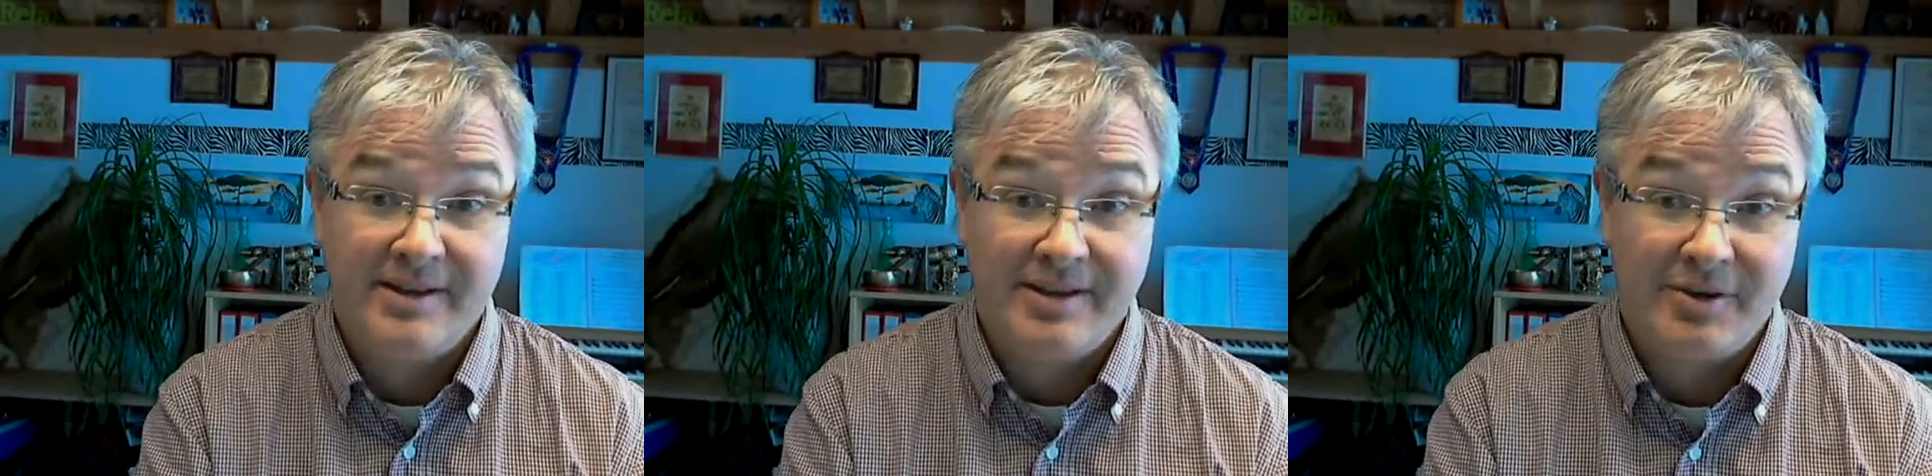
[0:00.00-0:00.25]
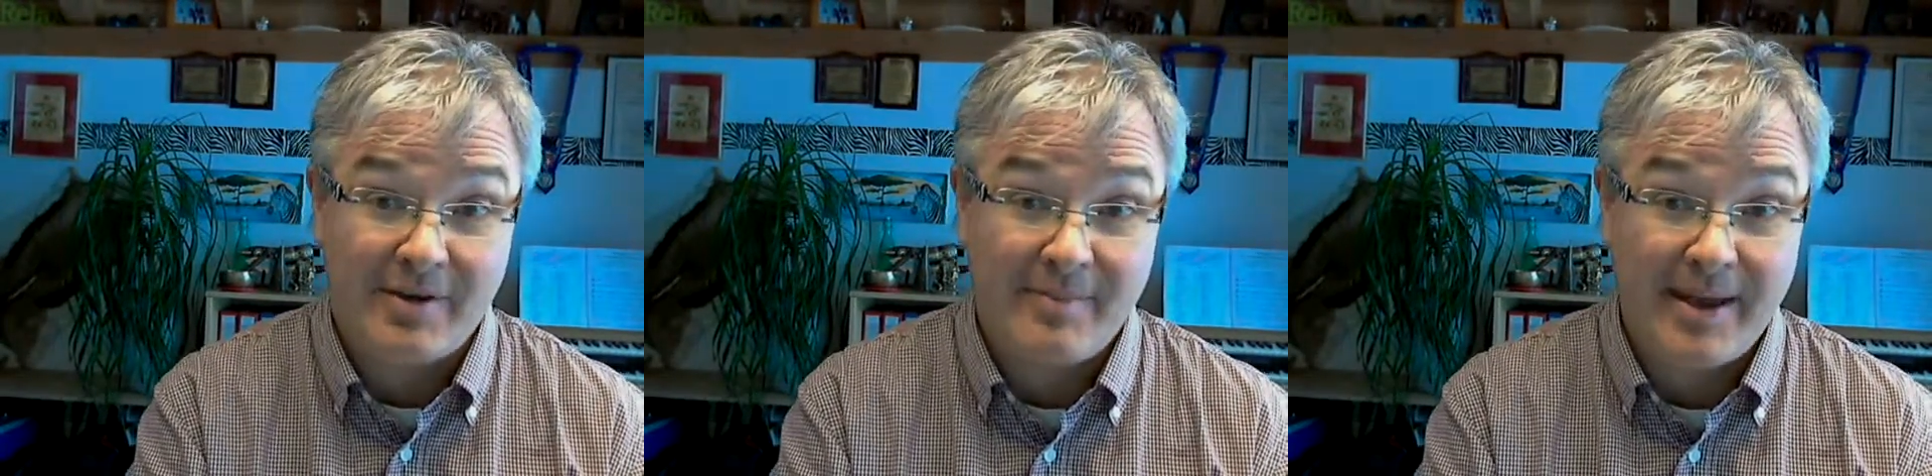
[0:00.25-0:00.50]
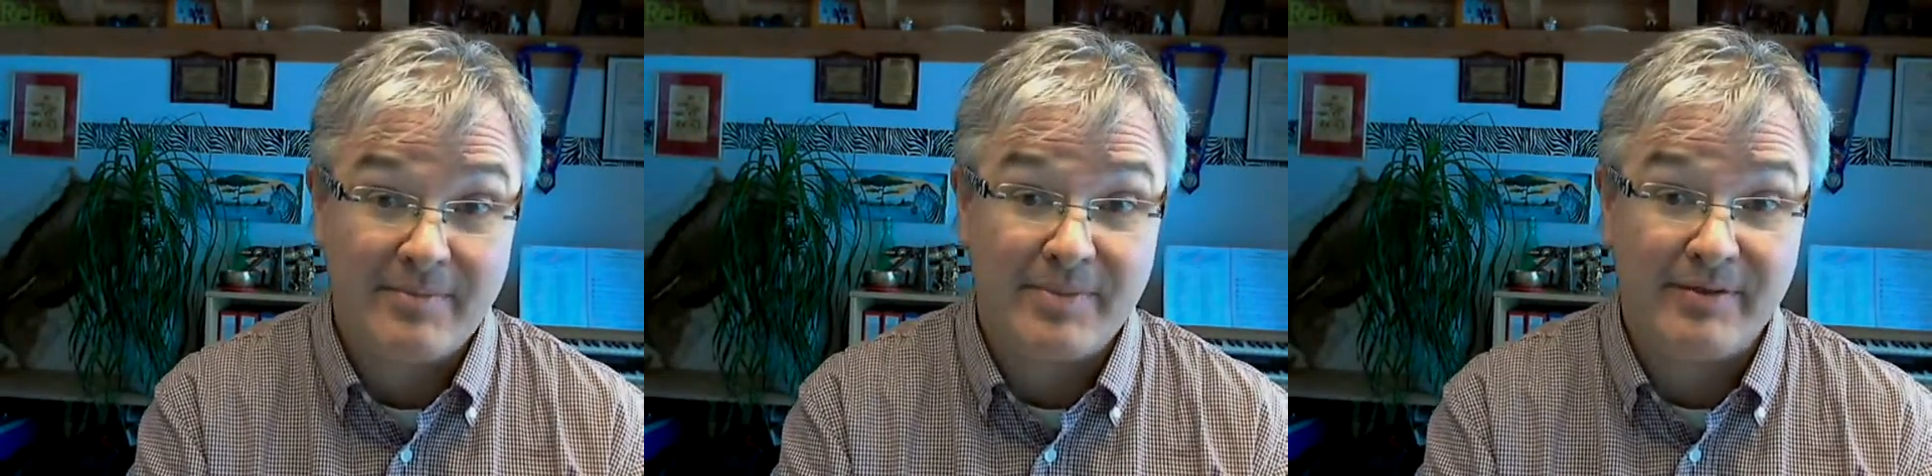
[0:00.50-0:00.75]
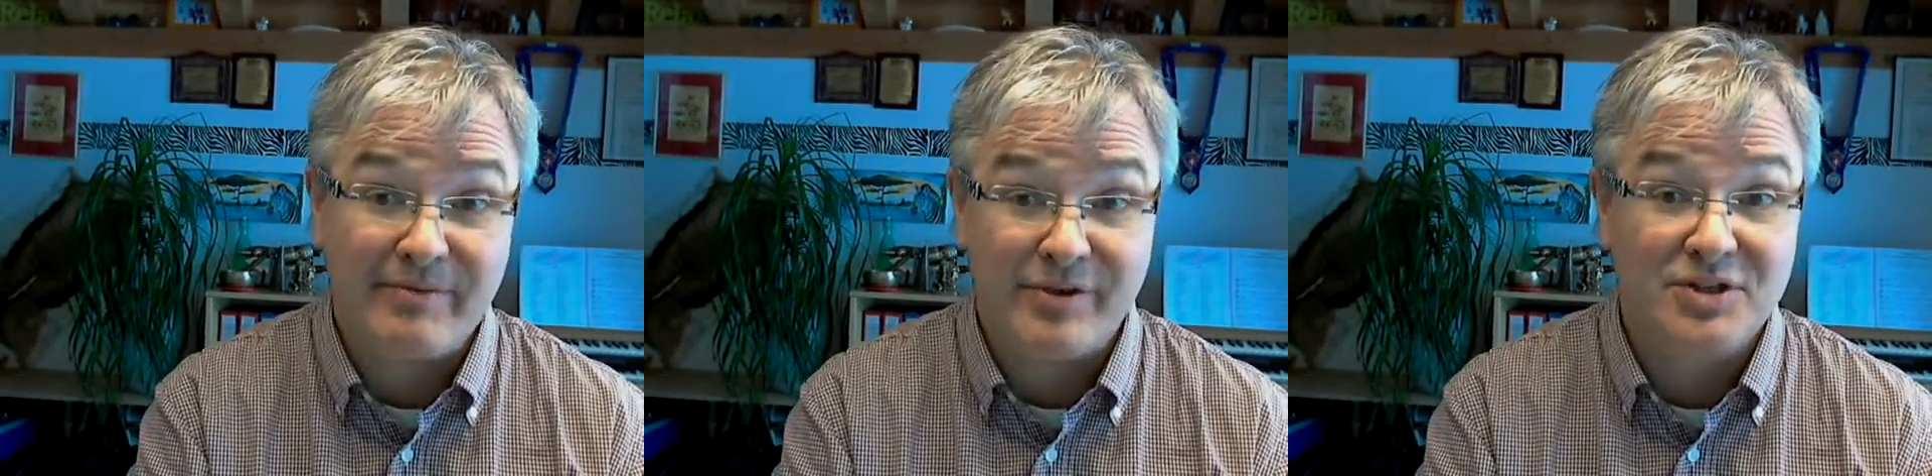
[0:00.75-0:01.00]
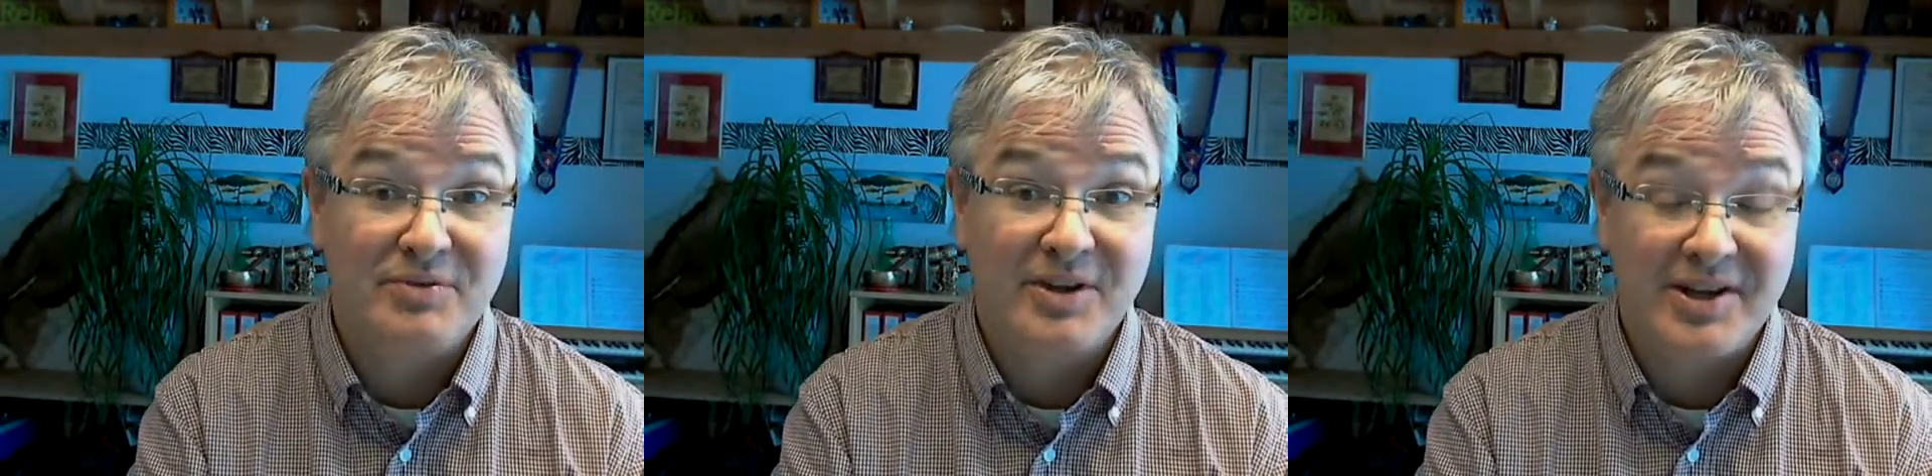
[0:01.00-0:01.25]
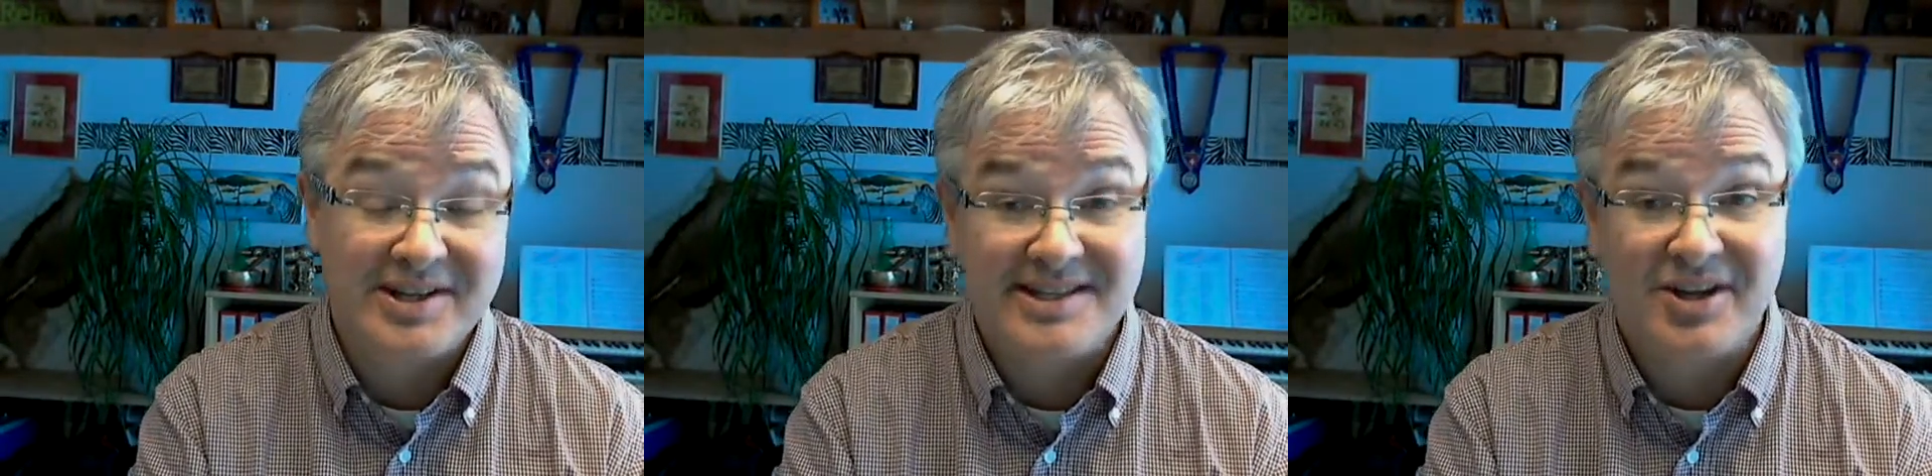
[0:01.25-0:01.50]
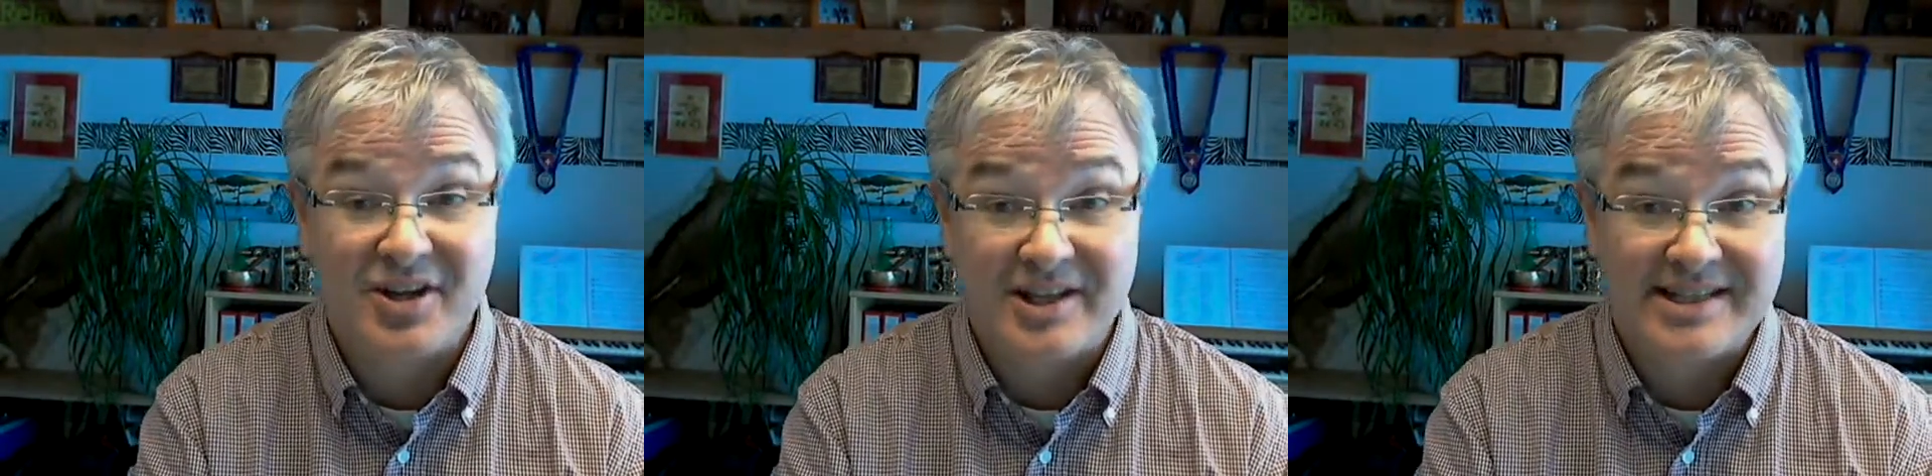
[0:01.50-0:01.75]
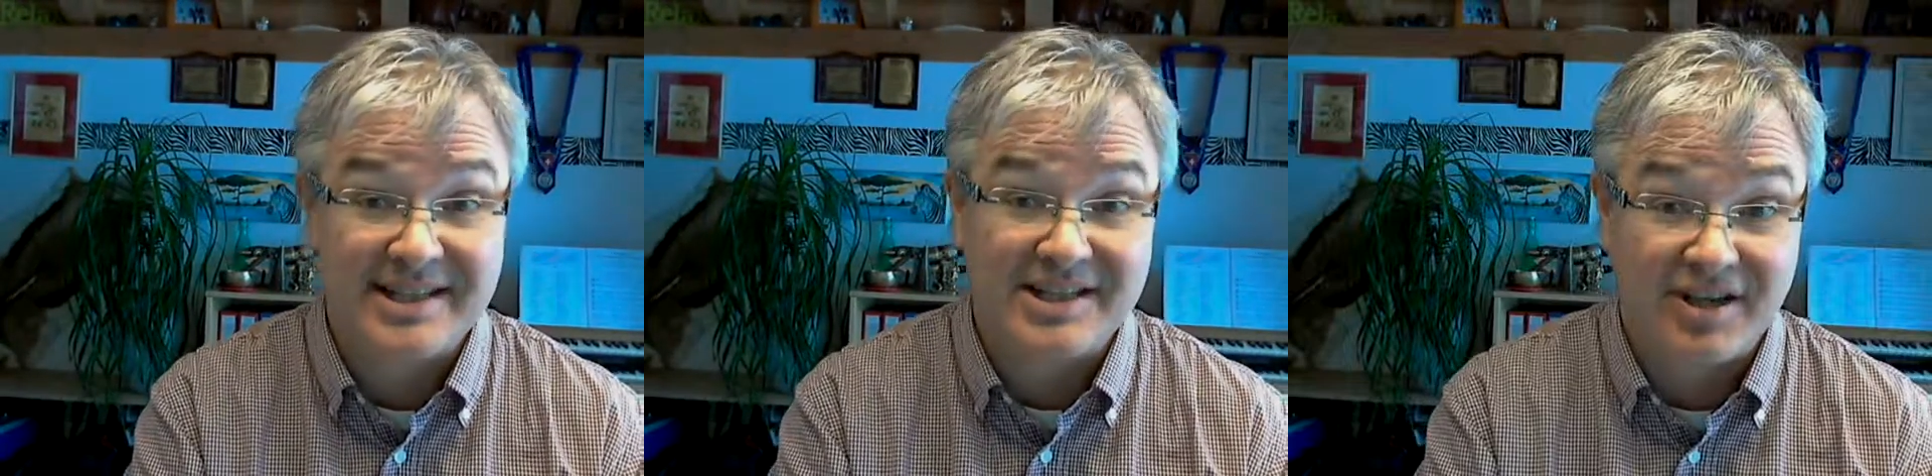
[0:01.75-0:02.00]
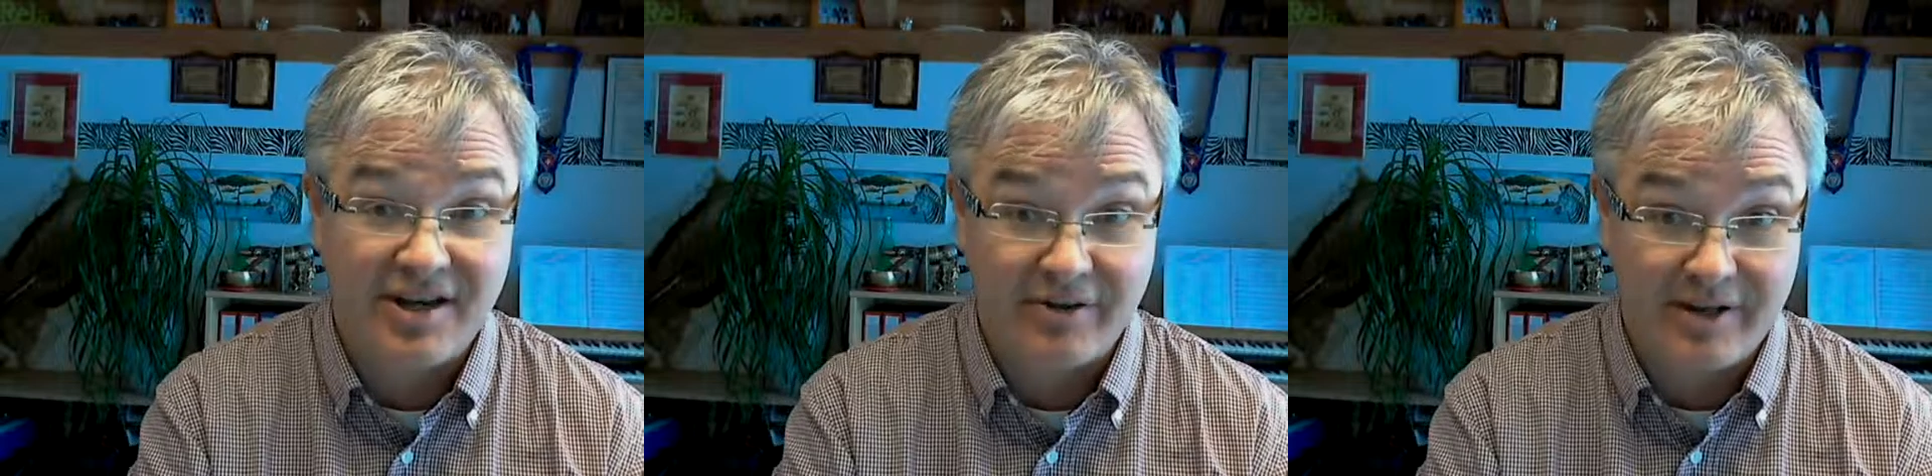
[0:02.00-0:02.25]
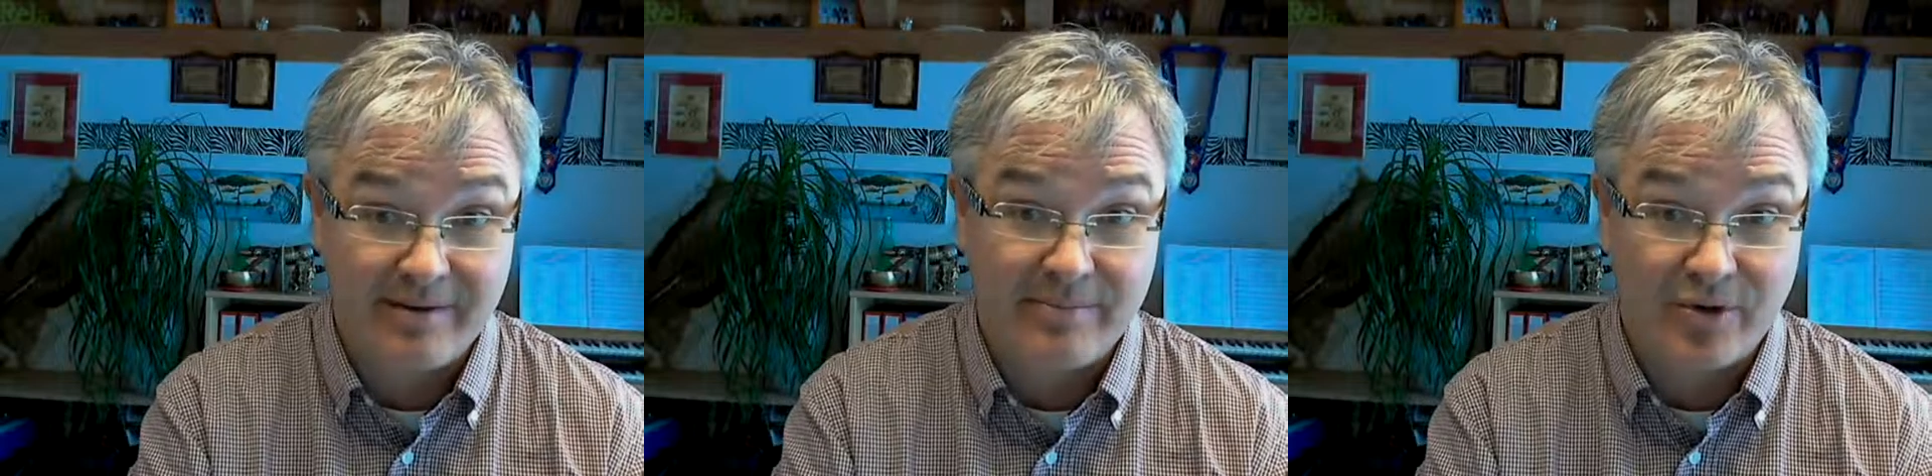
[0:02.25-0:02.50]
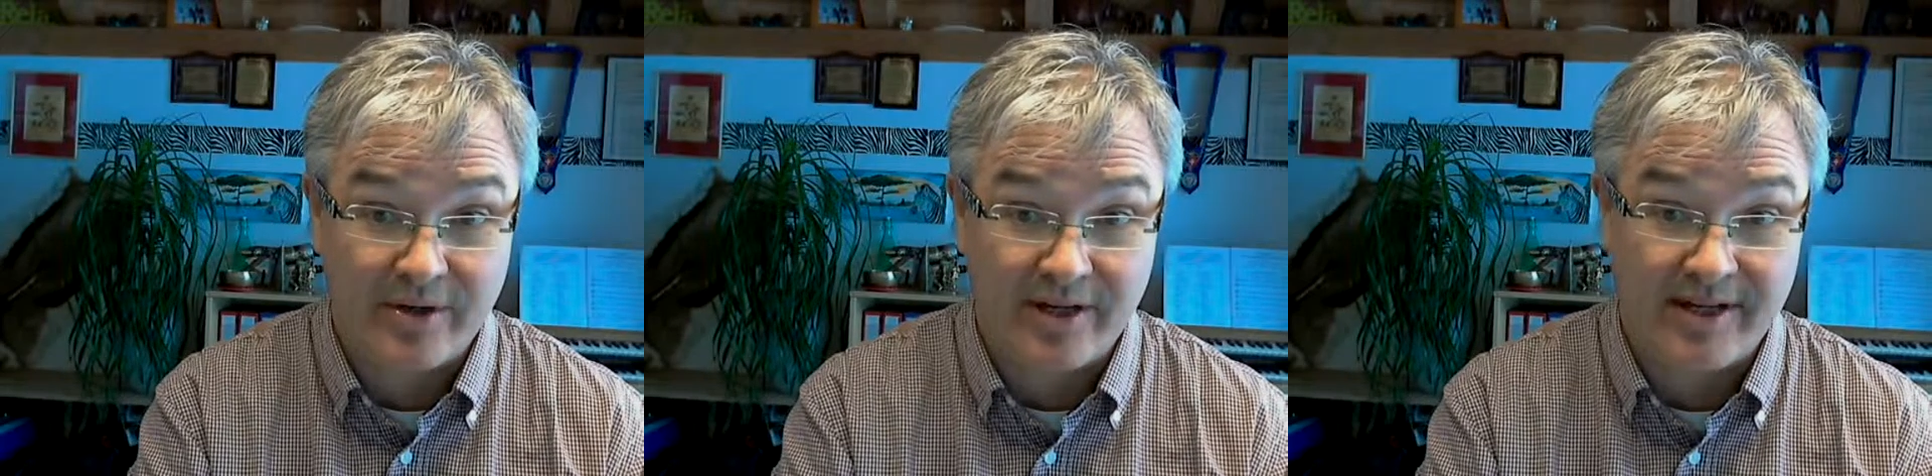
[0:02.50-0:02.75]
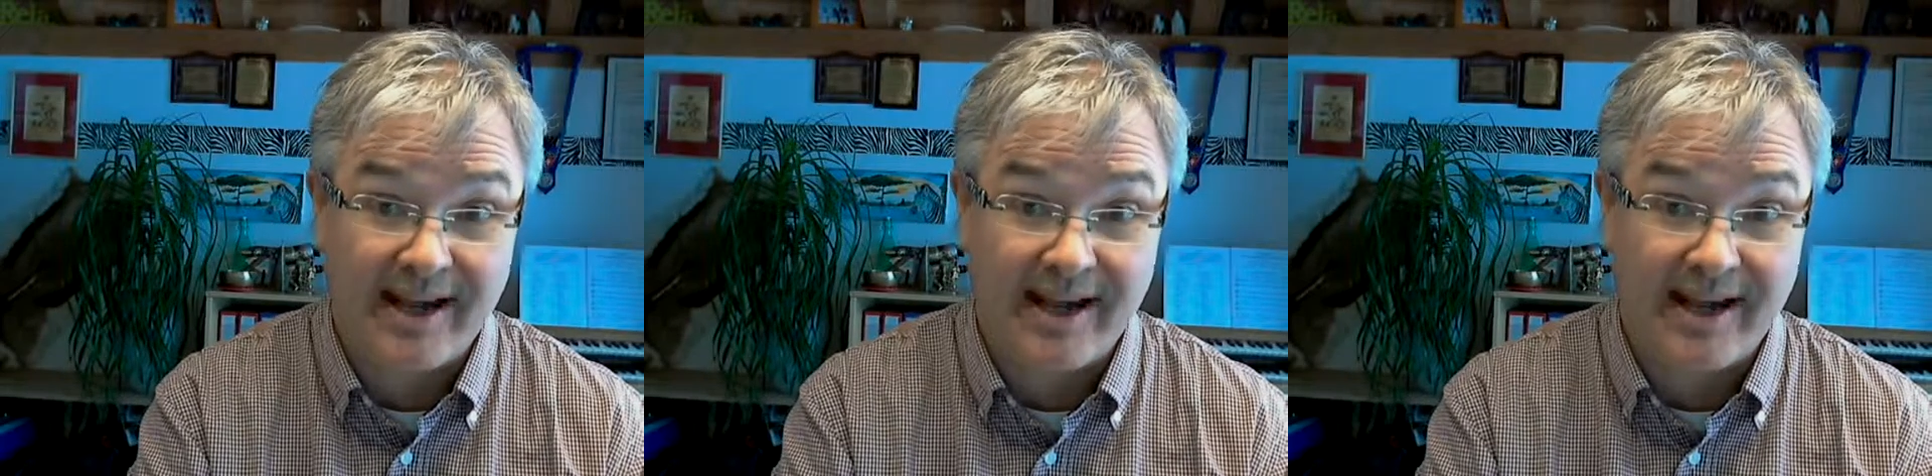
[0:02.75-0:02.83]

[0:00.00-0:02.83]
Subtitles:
You remember the first video I started at 6 o'clock in the morning.